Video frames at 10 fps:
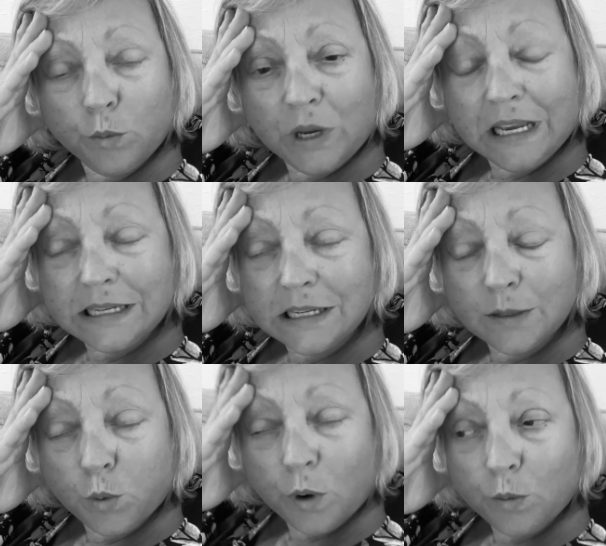we get to
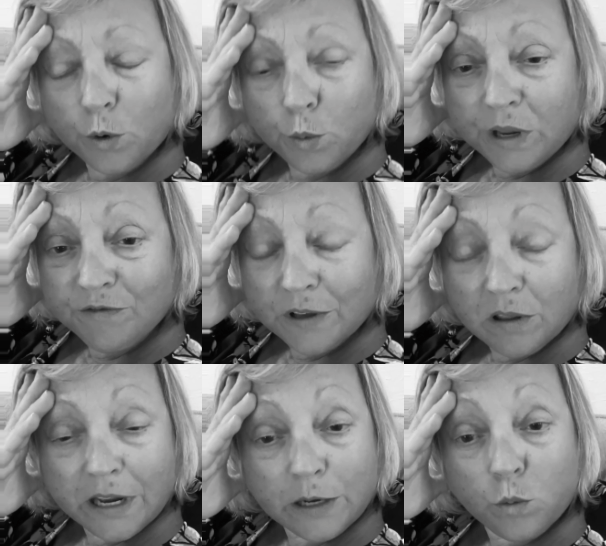the point where we feel
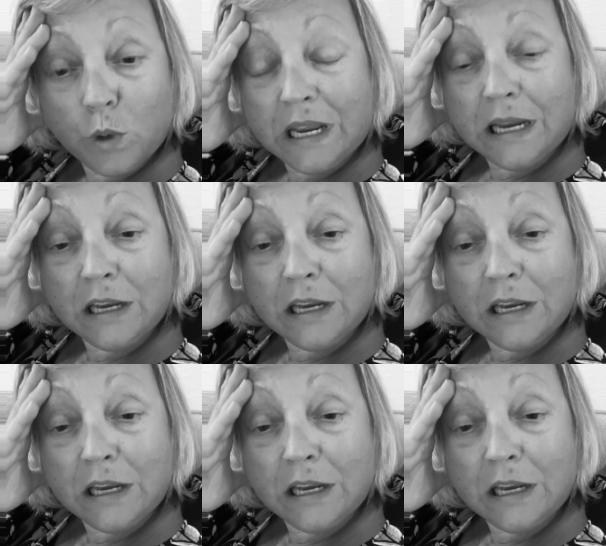like we